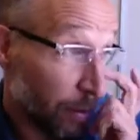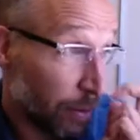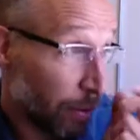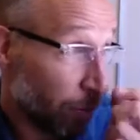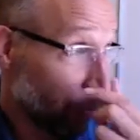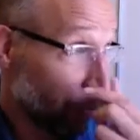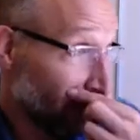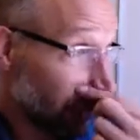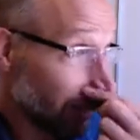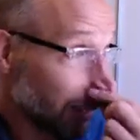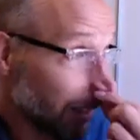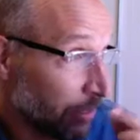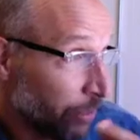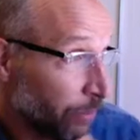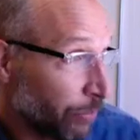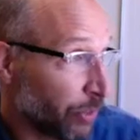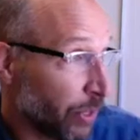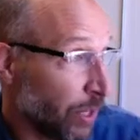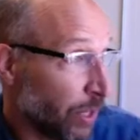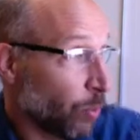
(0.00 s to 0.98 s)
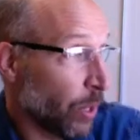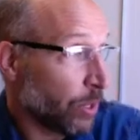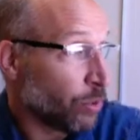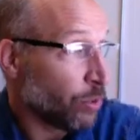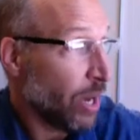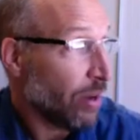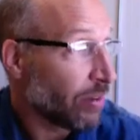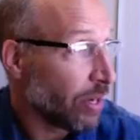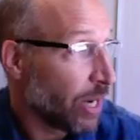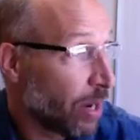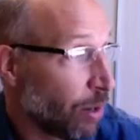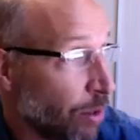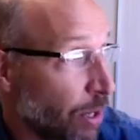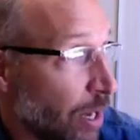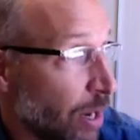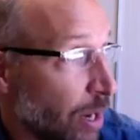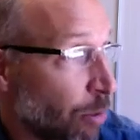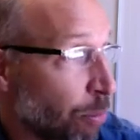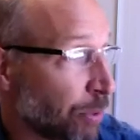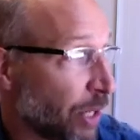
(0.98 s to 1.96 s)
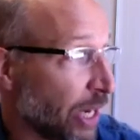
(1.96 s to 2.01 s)
relatively, when you have an
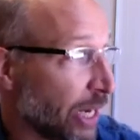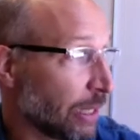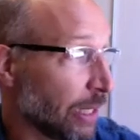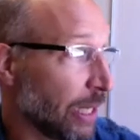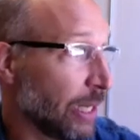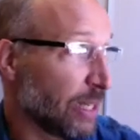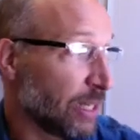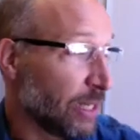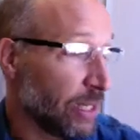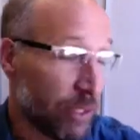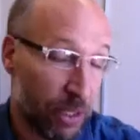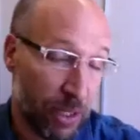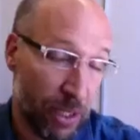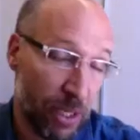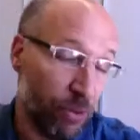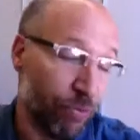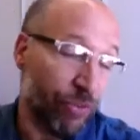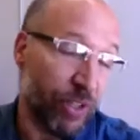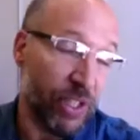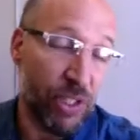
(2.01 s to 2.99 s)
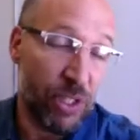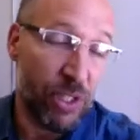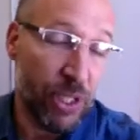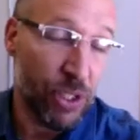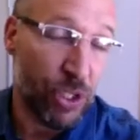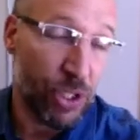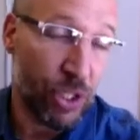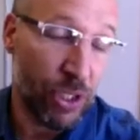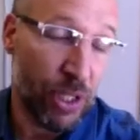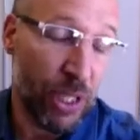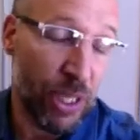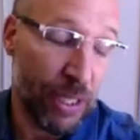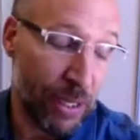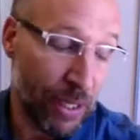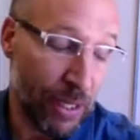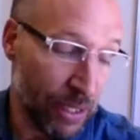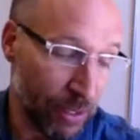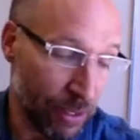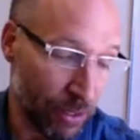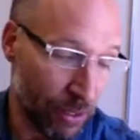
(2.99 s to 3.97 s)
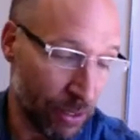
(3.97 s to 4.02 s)
outbreak like this, an infestation like
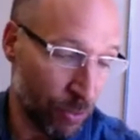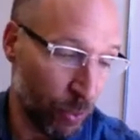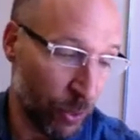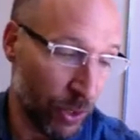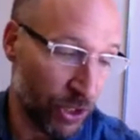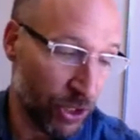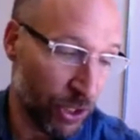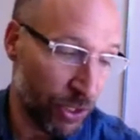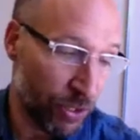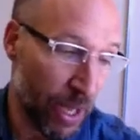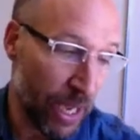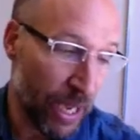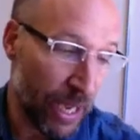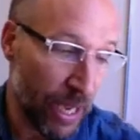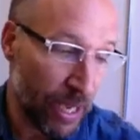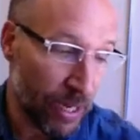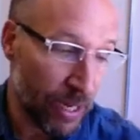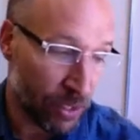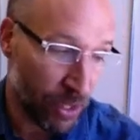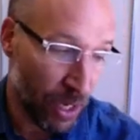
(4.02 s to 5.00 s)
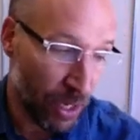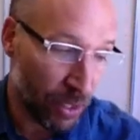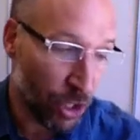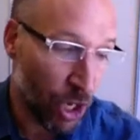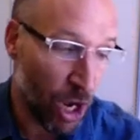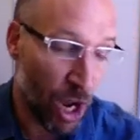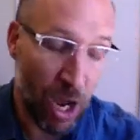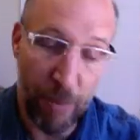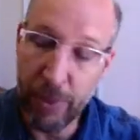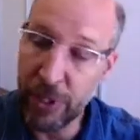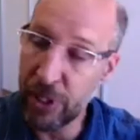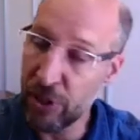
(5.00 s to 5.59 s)
this, which again is uncommon.